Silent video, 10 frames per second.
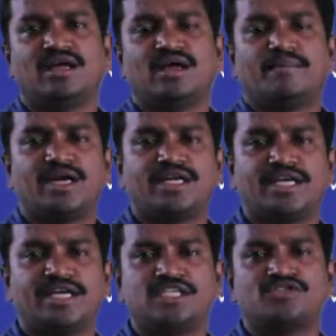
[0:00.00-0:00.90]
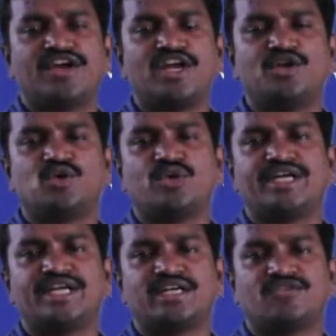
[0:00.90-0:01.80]
but it is failed to
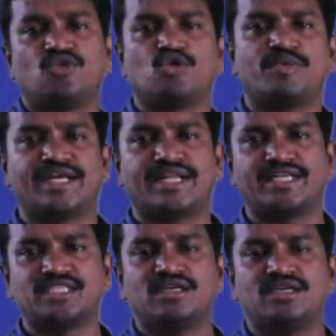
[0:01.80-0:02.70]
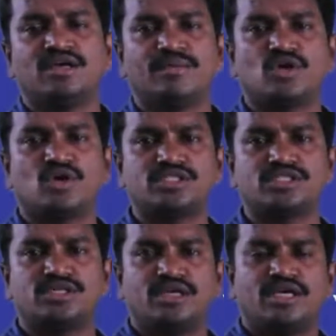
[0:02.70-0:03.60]
detect 4-bit errors, because
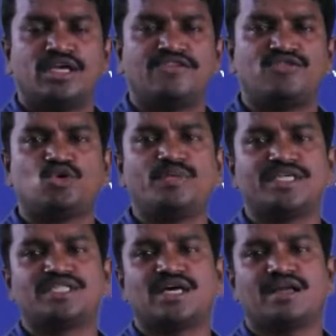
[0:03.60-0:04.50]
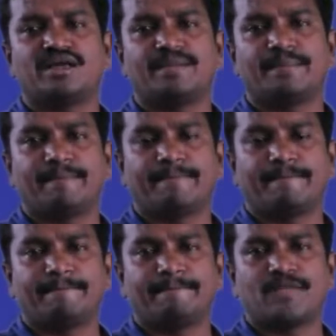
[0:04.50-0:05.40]
if 2 bits are
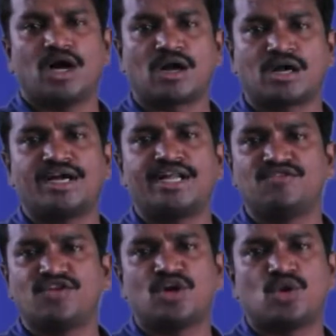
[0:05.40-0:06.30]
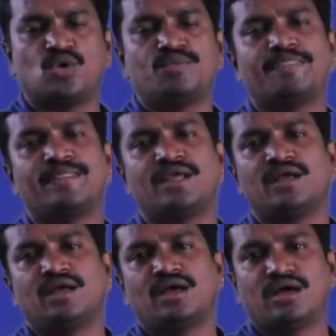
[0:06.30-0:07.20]
occurred in one row,
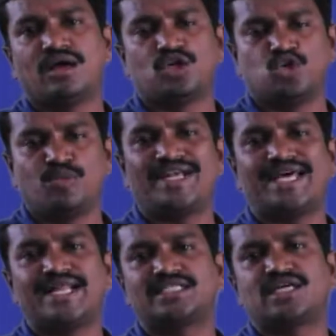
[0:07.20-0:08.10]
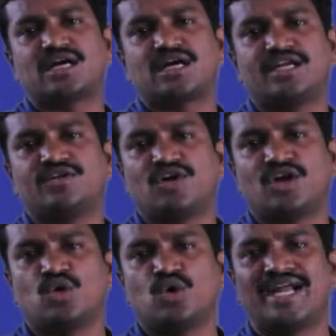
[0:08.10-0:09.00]
2-bit errors are occurred in one
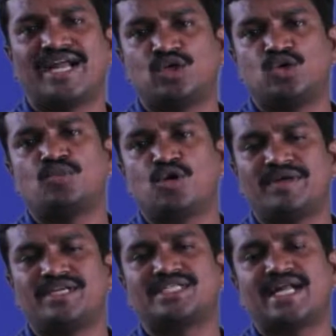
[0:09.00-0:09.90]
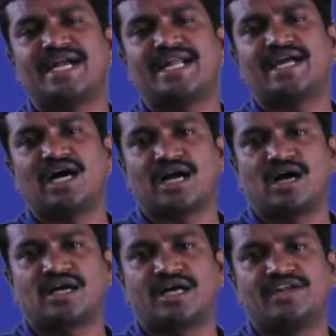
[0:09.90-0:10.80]
row and 2 more bits are
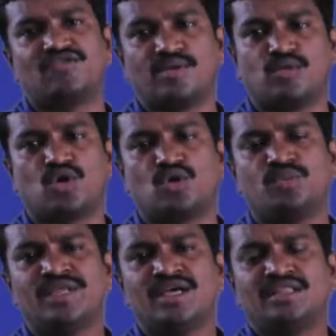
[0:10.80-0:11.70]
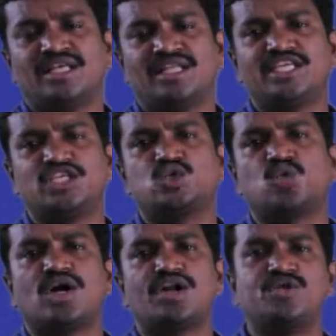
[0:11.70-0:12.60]
occurred in one more row, then these two
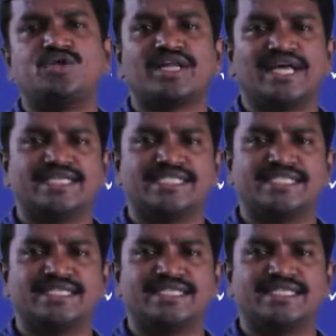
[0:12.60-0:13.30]
are neutralized.